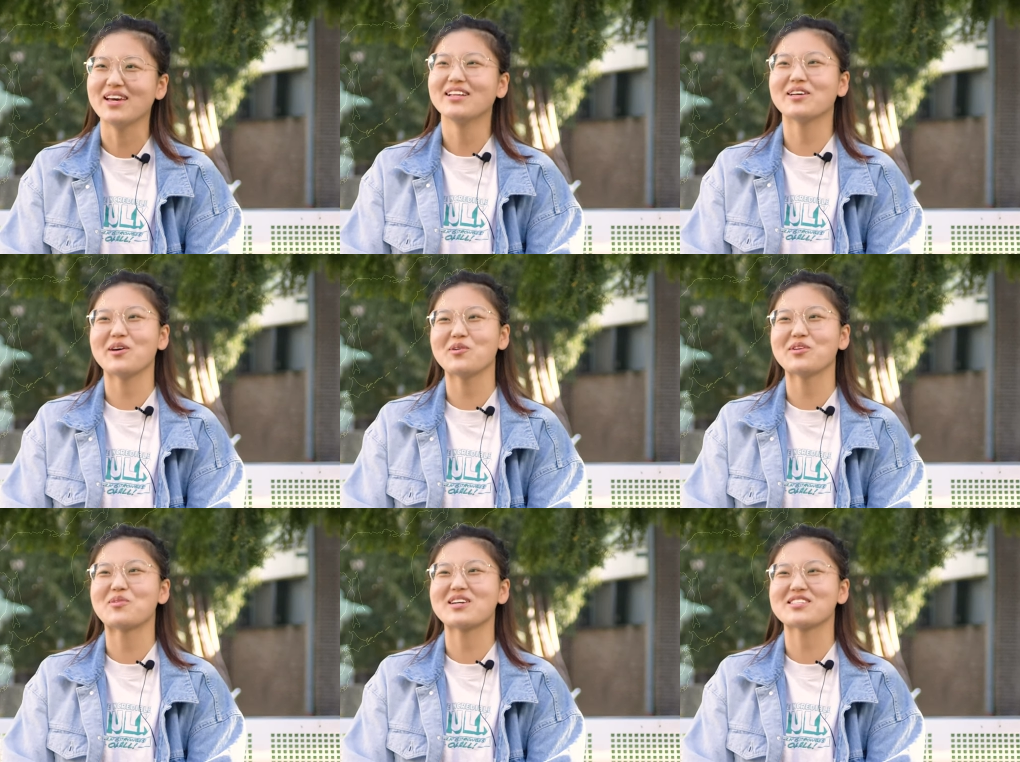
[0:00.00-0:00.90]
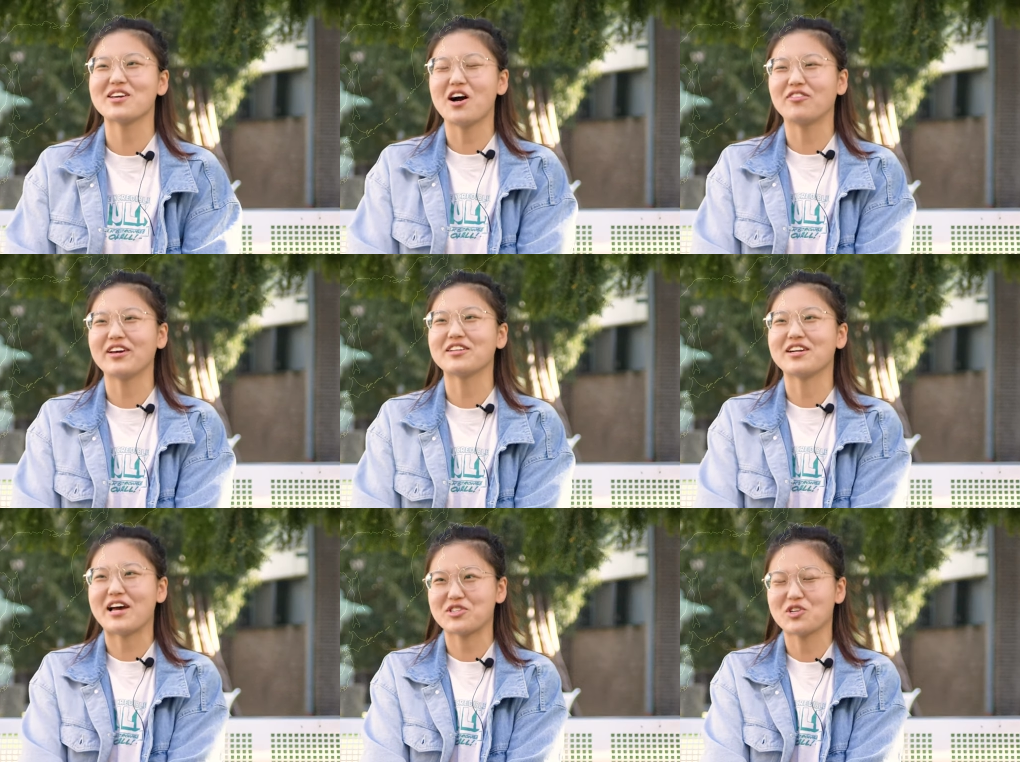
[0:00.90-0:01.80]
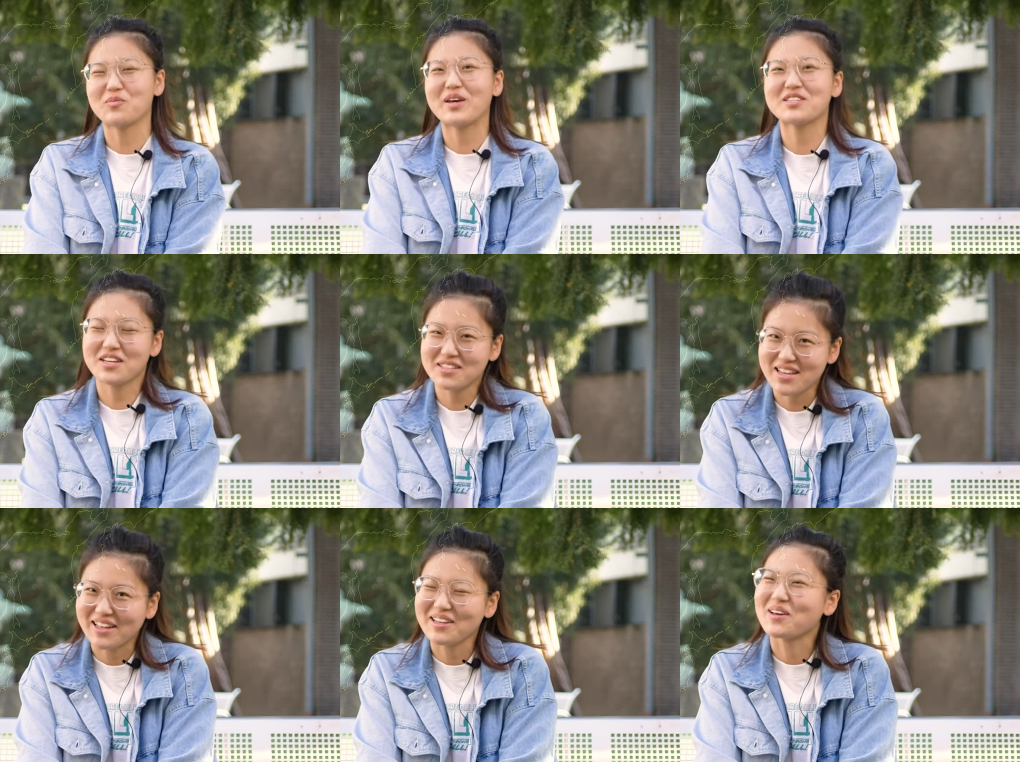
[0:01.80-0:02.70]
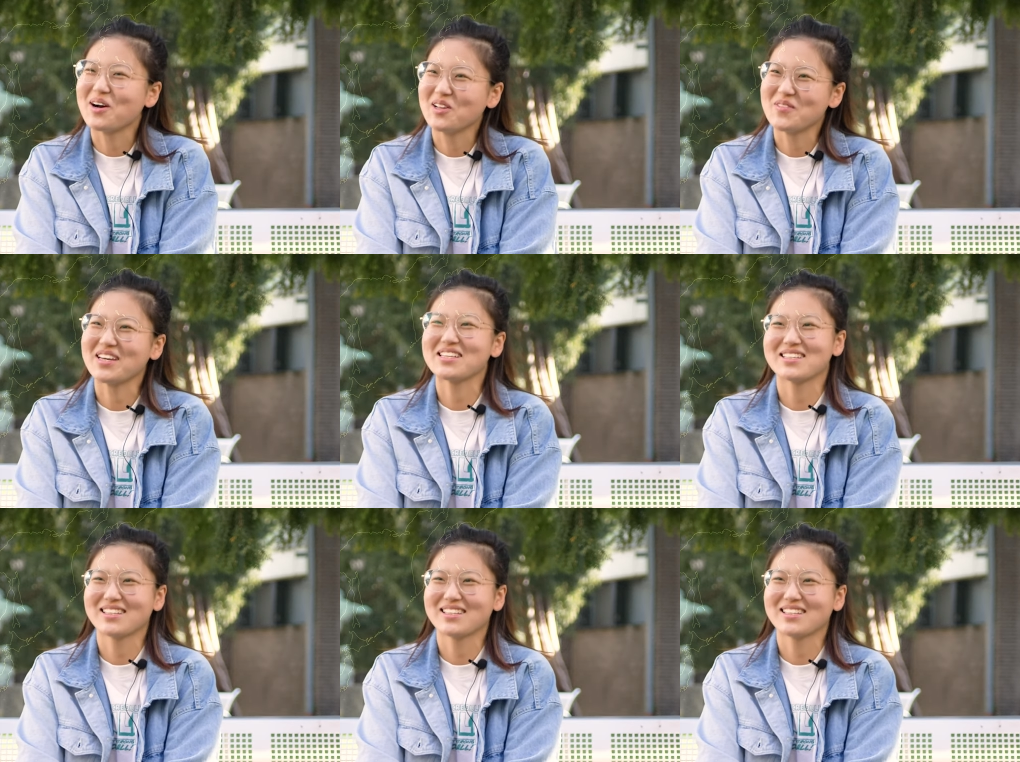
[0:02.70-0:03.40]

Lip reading: the University of International Business and Economy.